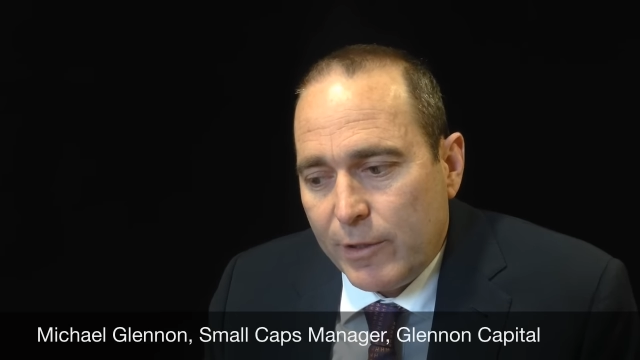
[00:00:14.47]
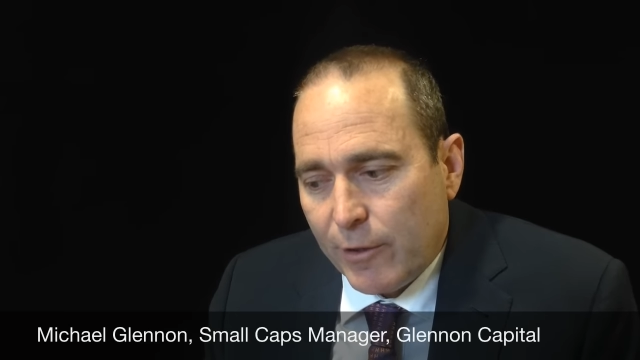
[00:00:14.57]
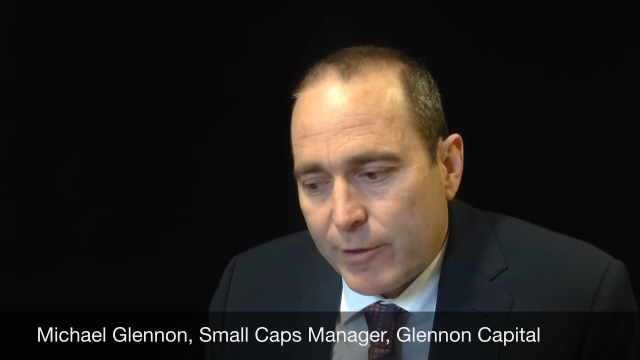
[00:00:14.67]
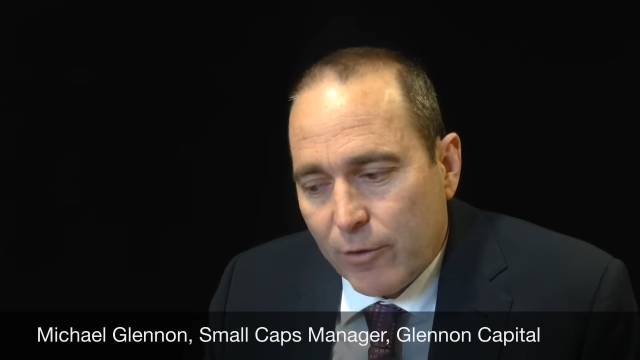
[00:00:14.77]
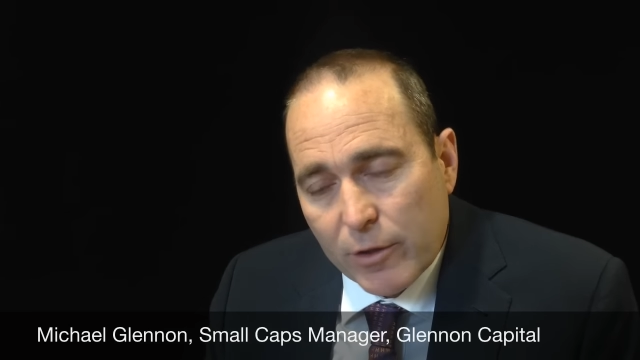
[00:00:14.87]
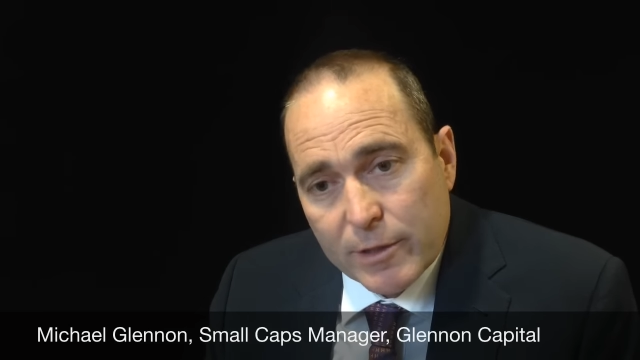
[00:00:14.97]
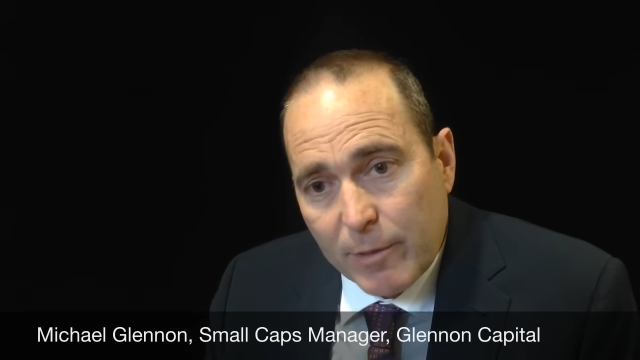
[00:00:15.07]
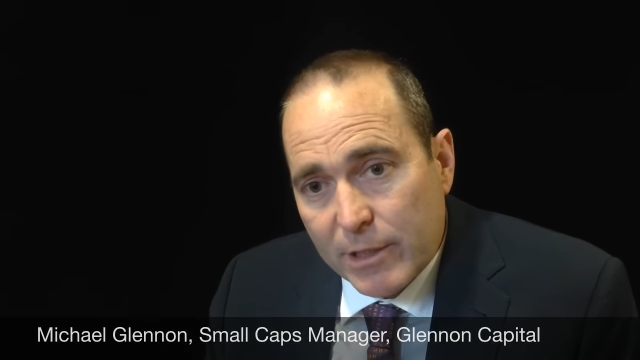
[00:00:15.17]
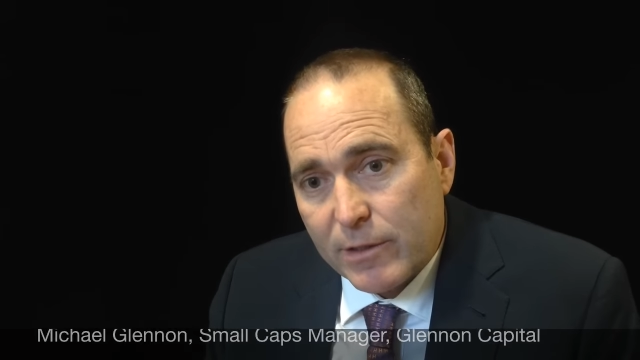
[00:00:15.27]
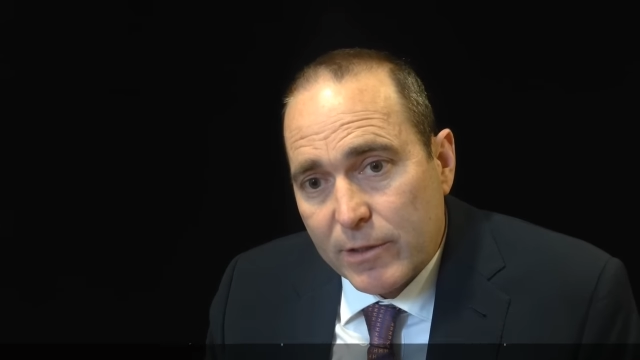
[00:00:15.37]
you know is not a
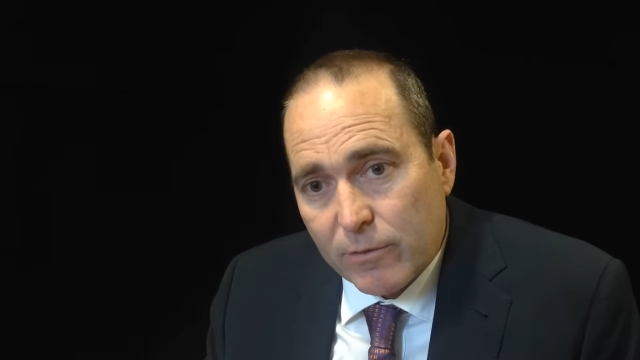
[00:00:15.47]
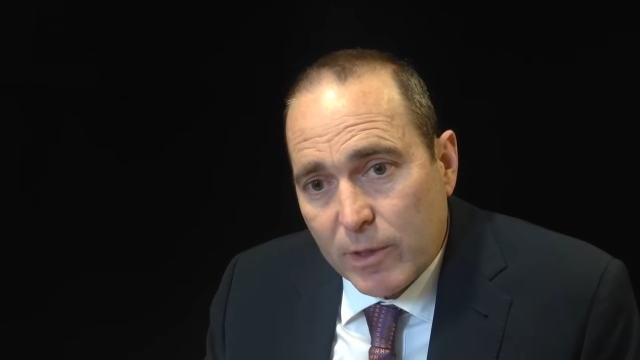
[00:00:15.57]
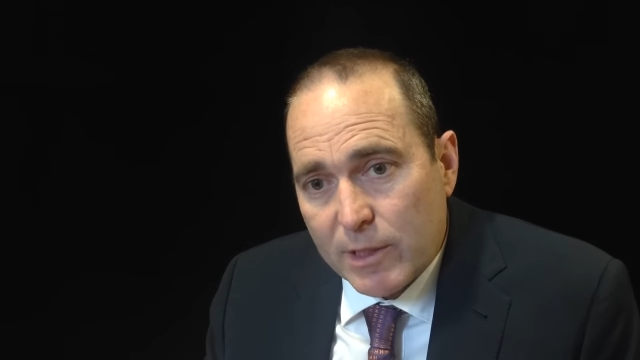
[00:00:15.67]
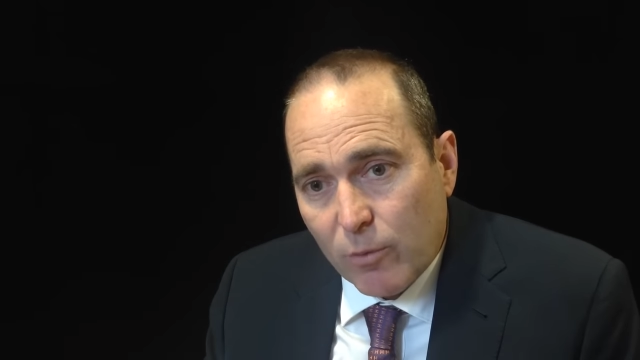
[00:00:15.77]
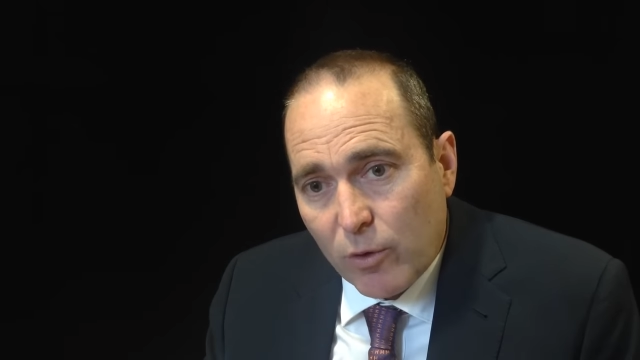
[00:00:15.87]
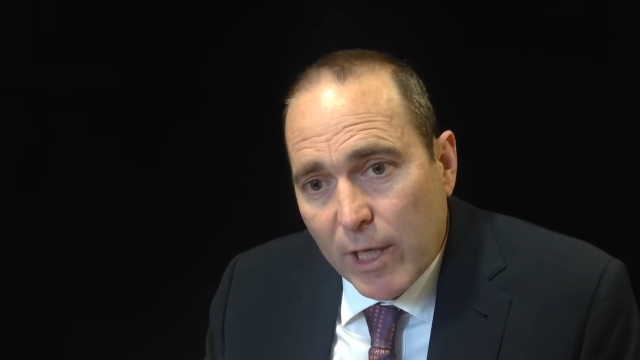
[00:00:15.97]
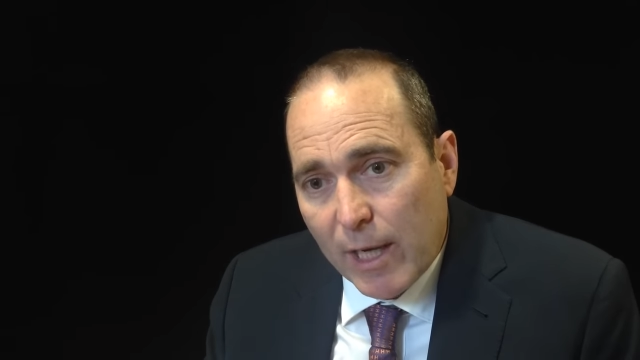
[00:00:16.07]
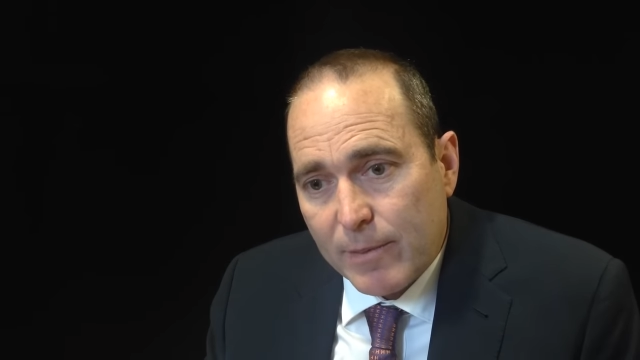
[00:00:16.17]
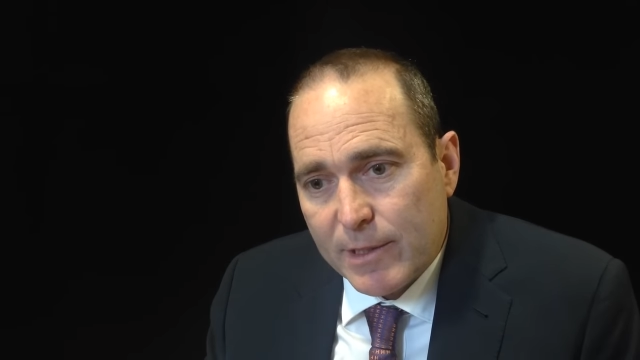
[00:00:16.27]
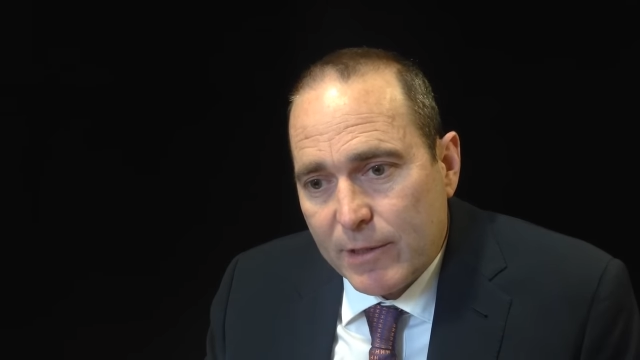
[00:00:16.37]
specialist doing small
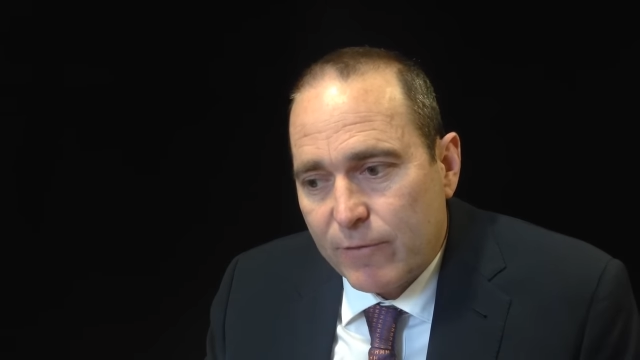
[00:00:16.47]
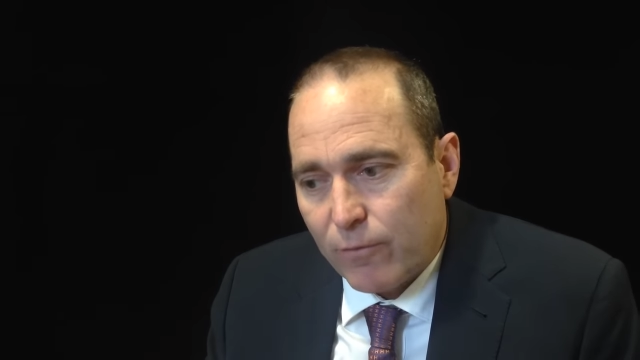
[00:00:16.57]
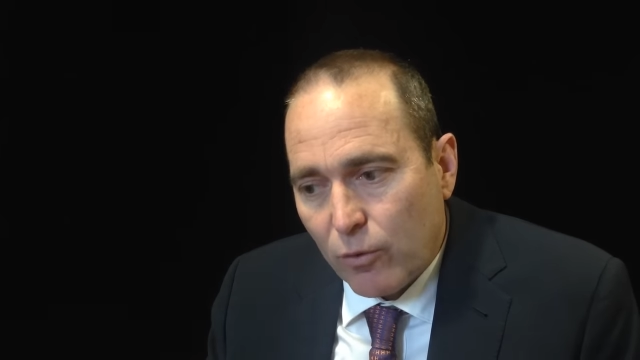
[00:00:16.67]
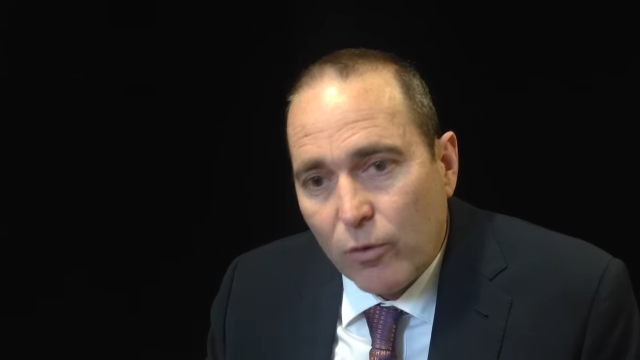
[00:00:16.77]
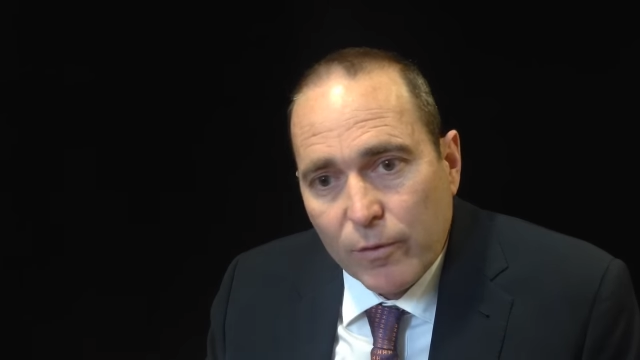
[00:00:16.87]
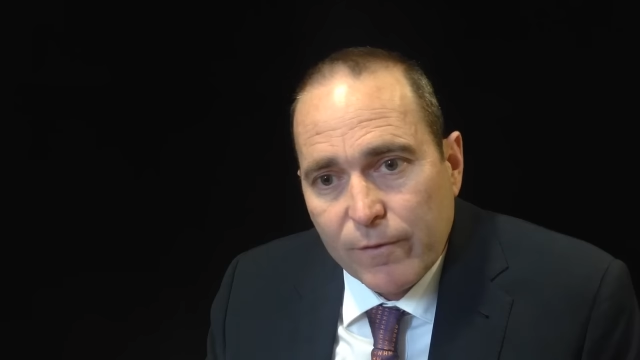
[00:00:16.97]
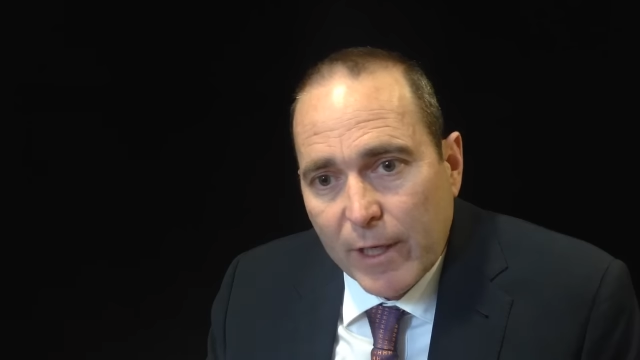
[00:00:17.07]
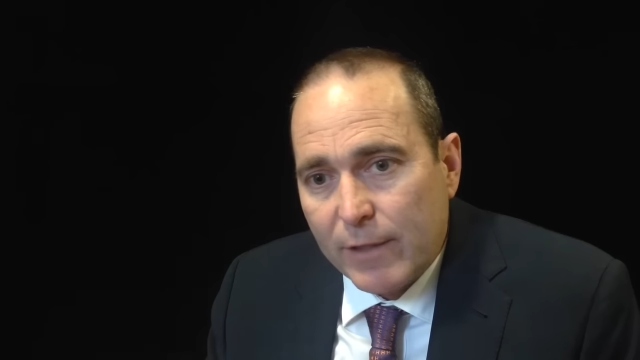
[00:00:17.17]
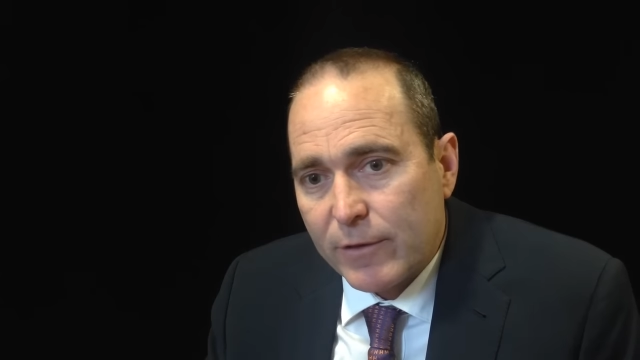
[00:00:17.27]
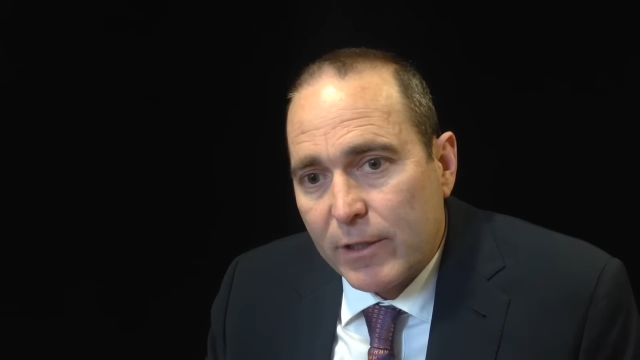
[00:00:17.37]
caps, it's fraught with
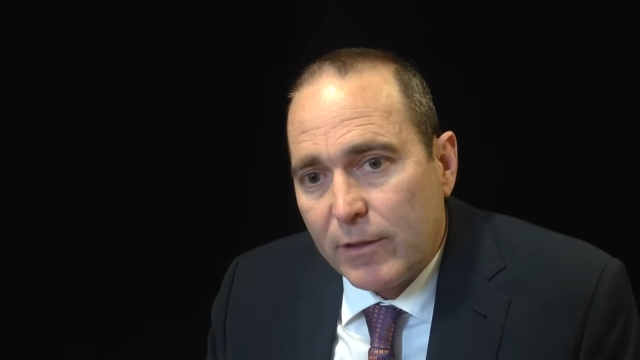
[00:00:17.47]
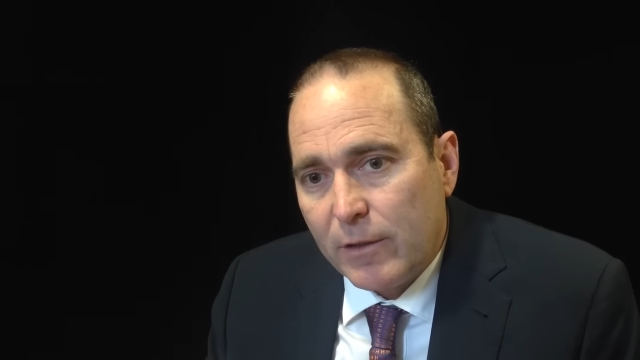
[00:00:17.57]
danger.